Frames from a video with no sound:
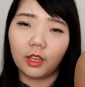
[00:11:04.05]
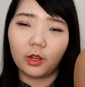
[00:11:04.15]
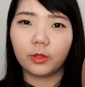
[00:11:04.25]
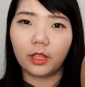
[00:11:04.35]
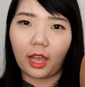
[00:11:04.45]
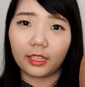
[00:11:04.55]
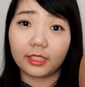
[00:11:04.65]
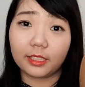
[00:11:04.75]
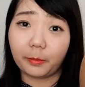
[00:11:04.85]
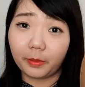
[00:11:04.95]
who
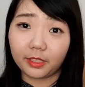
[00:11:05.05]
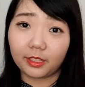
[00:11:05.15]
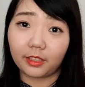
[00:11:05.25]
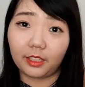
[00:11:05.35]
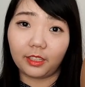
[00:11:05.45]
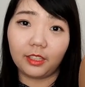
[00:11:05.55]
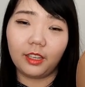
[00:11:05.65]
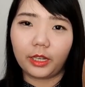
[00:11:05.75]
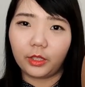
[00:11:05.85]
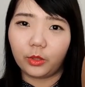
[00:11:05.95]
likes simplicity
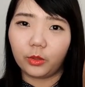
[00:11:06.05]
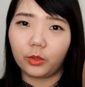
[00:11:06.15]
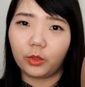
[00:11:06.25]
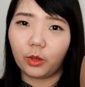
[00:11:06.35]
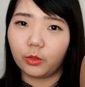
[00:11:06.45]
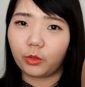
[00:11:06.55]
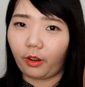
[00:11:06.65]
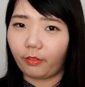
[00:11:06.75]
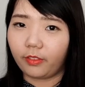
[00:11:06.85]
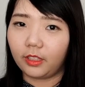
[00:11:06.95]
when you go
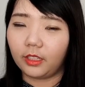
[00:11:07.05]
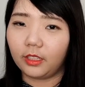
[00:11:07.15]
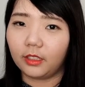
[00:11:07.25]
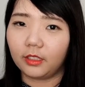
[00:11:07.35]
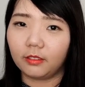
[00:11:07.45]
traveling.